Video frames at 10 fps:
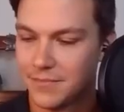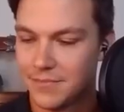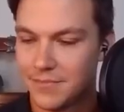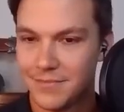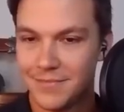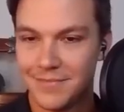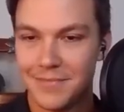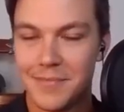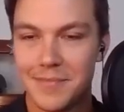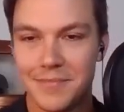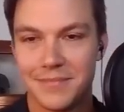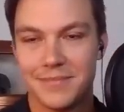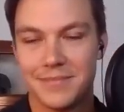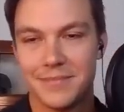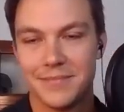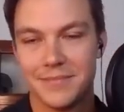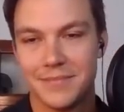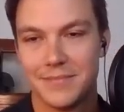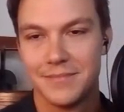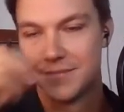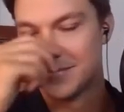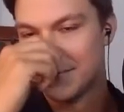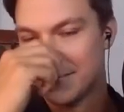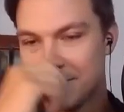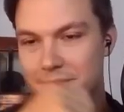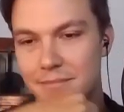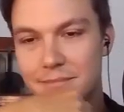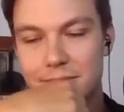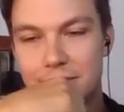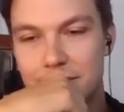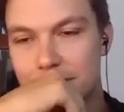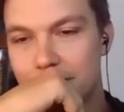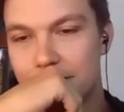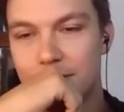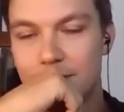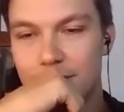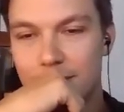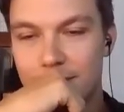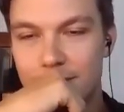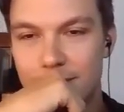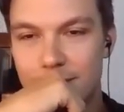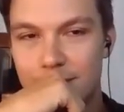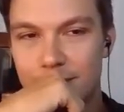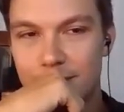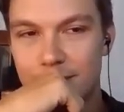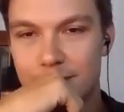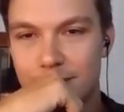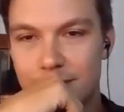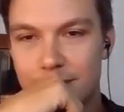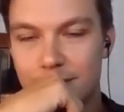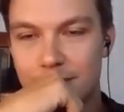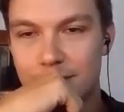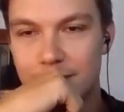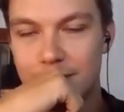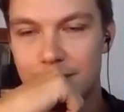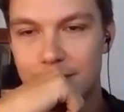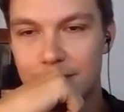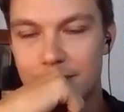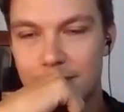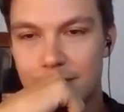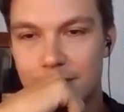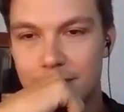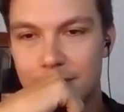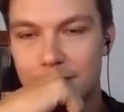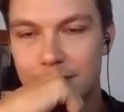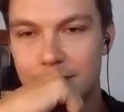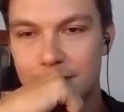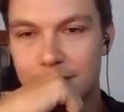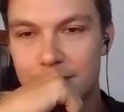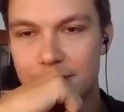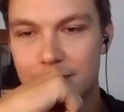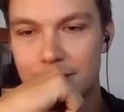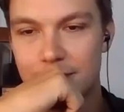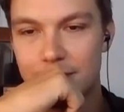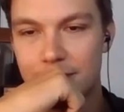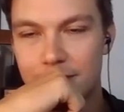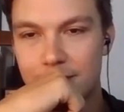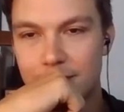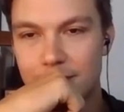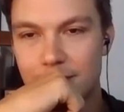(silent)